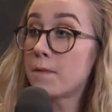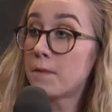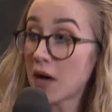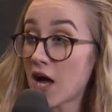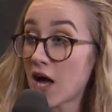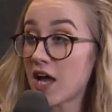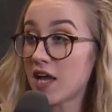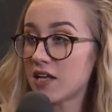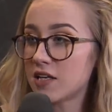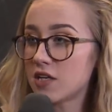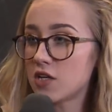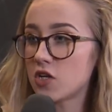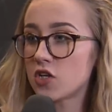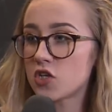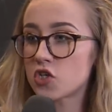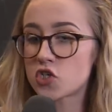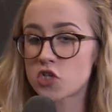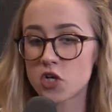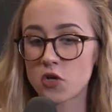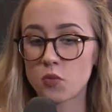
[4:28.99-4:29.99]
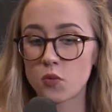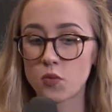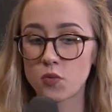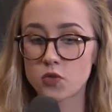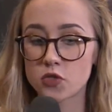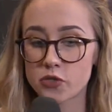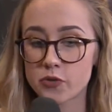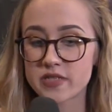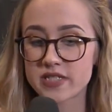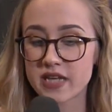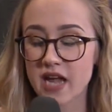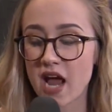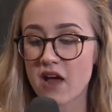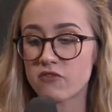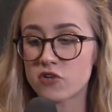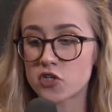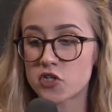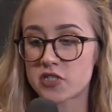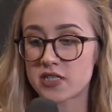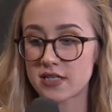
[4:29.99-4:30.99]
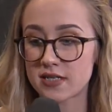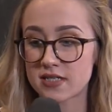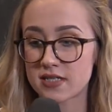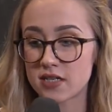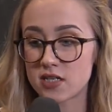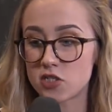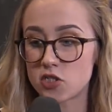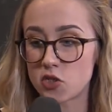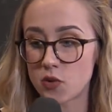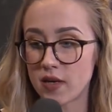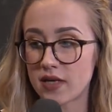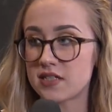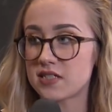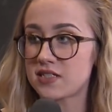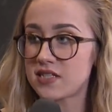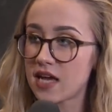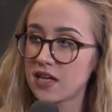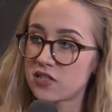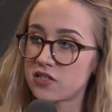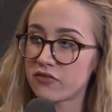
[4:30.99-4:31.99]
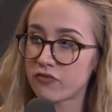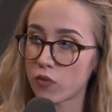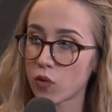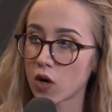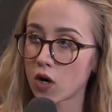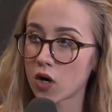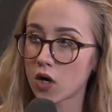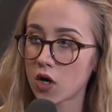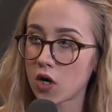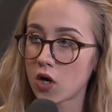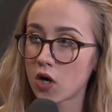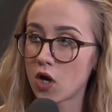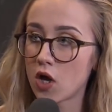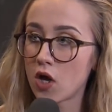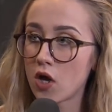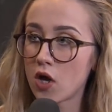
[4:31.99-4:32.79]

but she she was an average citizen doing detective work